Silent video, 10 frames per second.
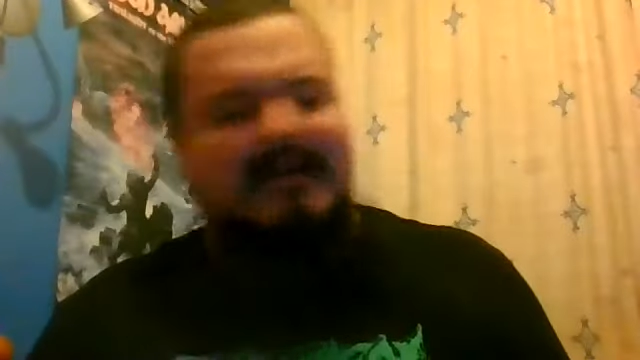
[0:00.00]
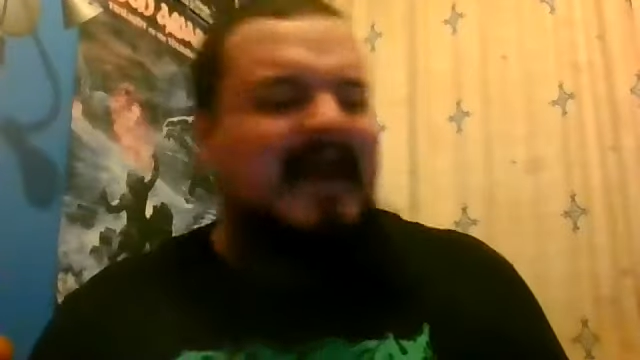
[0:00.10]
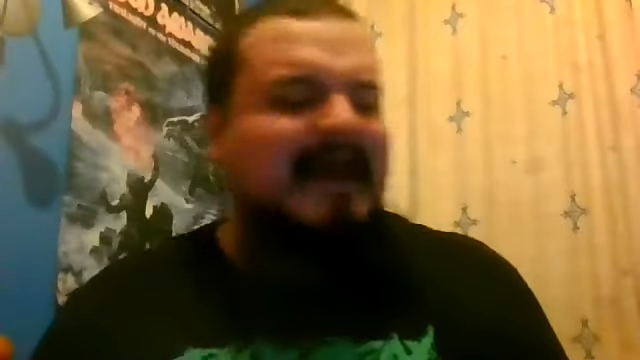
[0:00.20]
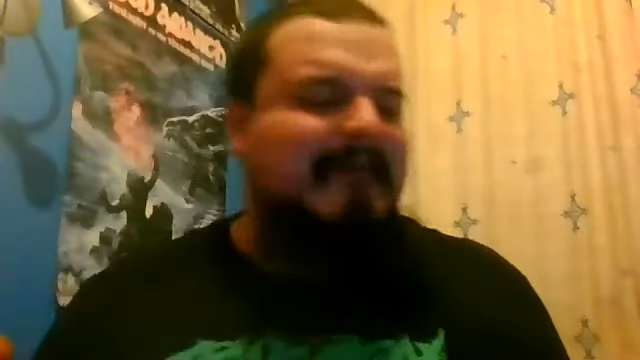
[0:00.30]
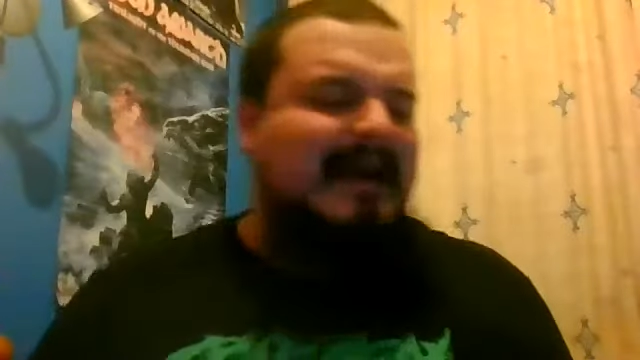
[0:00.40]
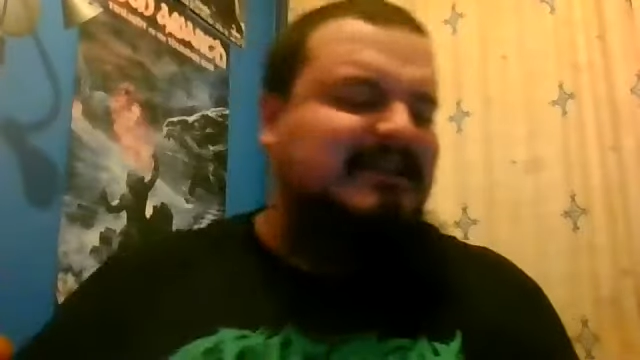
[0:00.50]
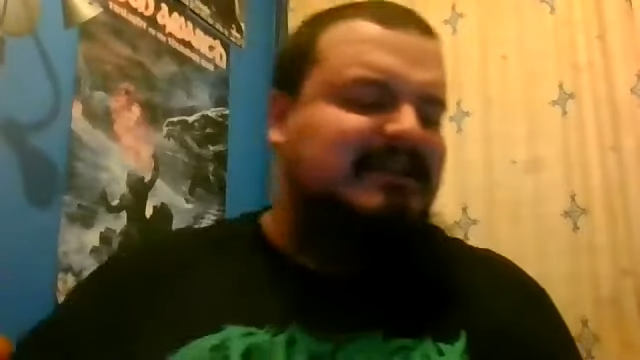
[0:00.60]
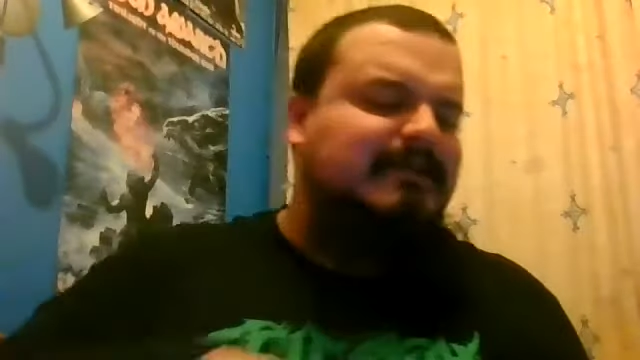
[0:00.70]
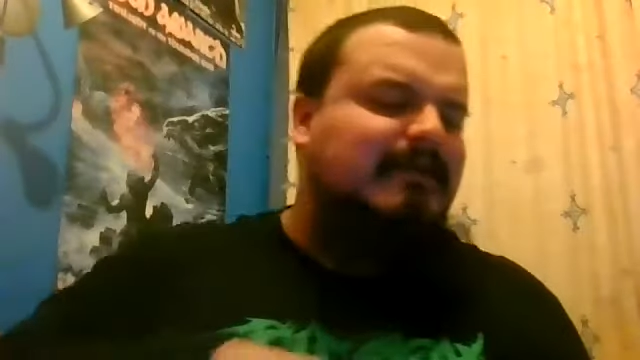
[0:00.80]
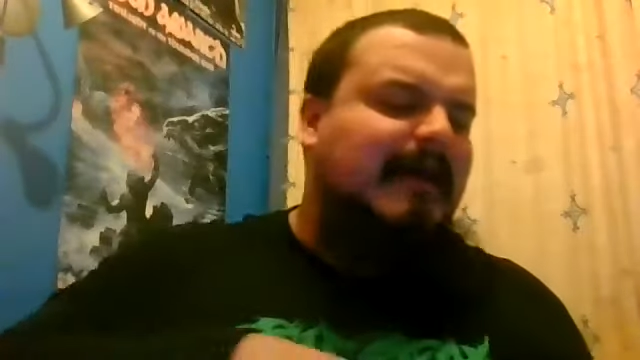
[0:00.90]
and they managed
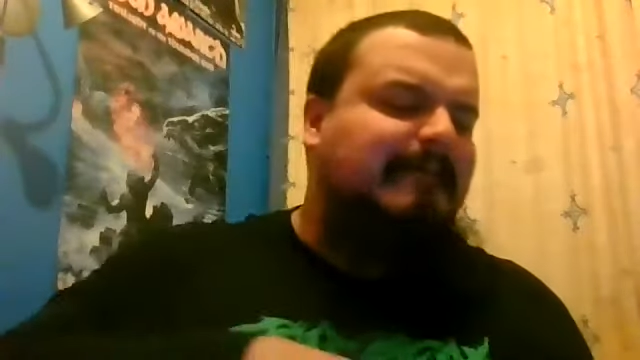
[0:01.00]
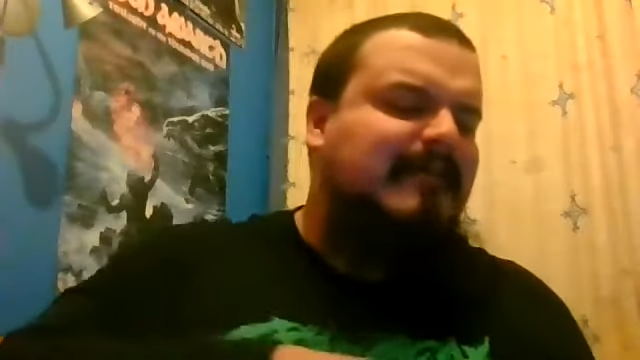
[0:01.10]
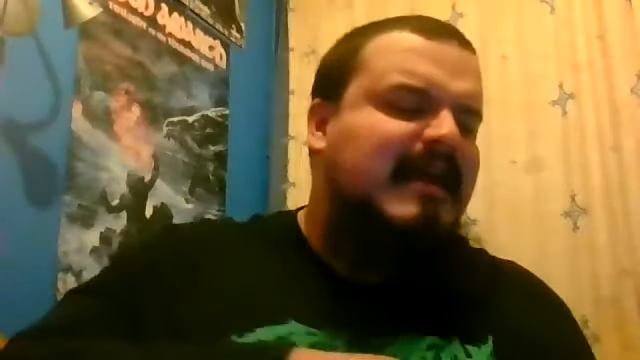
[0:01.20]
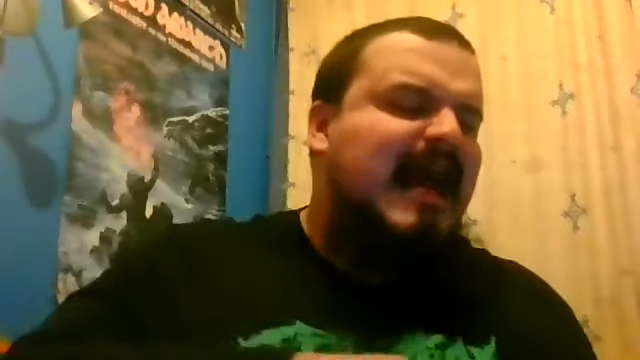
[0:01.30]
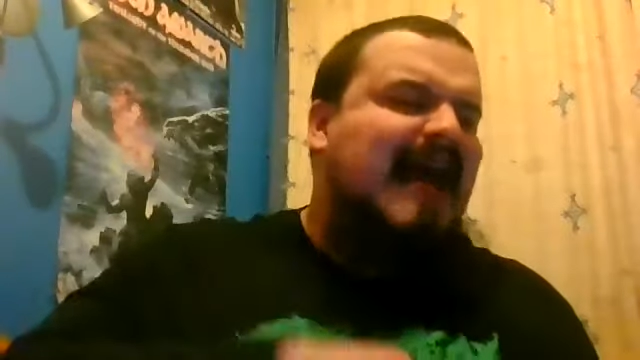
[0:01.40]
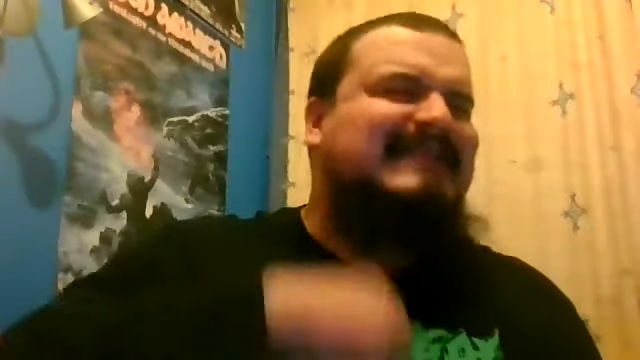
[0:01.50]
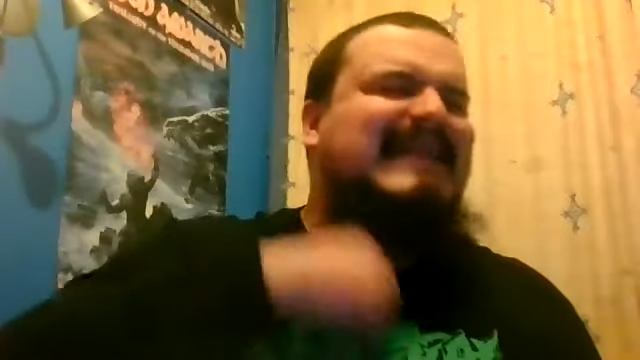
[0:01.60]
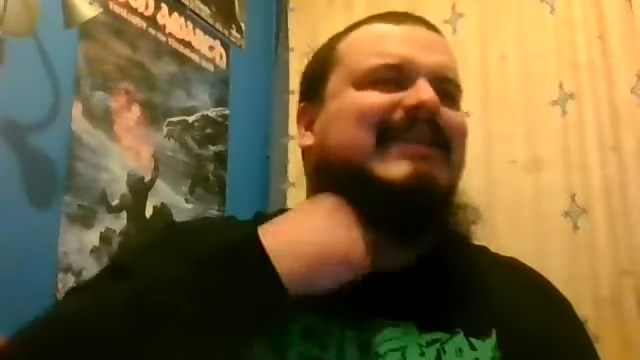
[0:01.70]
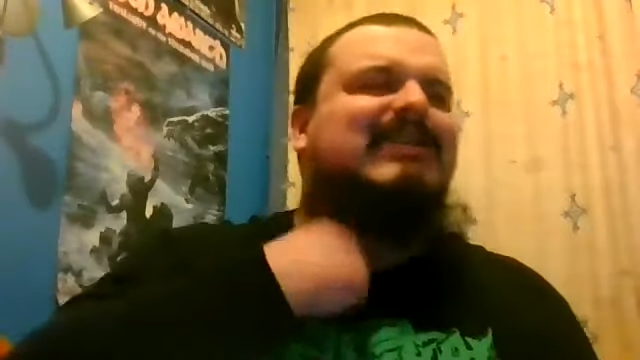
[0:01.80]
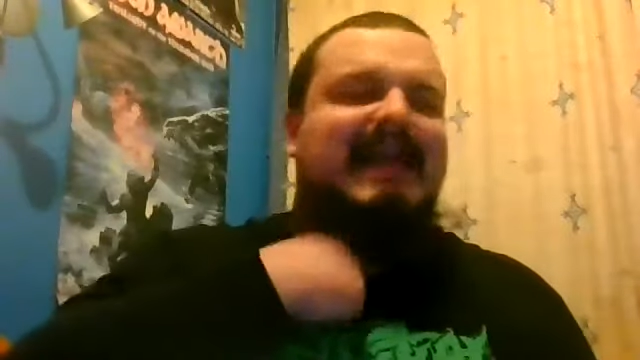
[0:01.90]
to
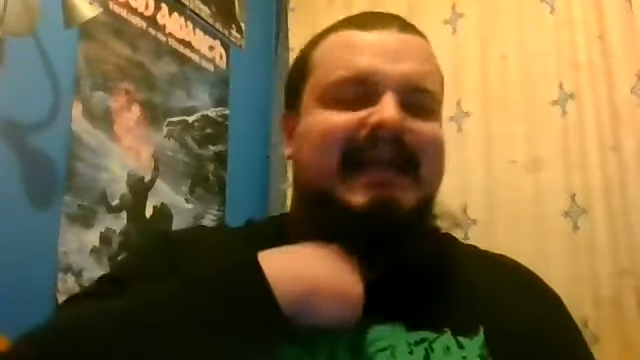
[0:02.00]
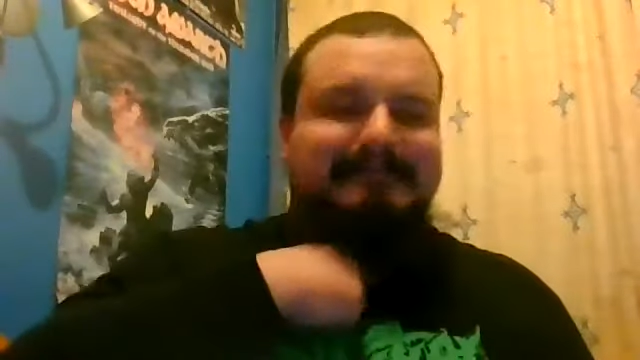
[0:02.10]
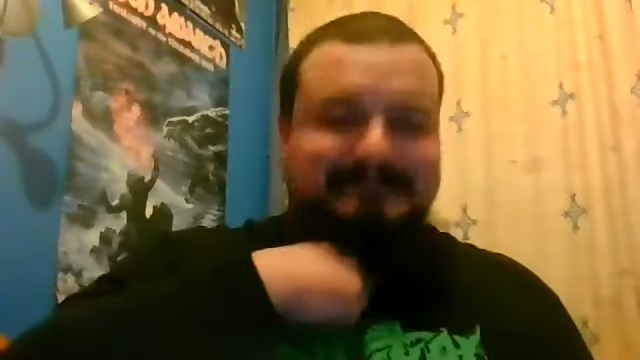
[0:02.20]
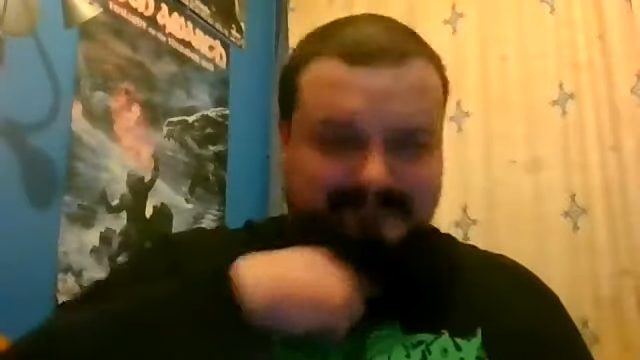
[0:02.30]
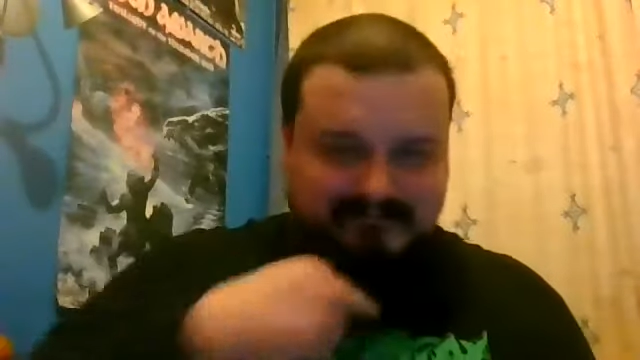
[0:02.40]
essentially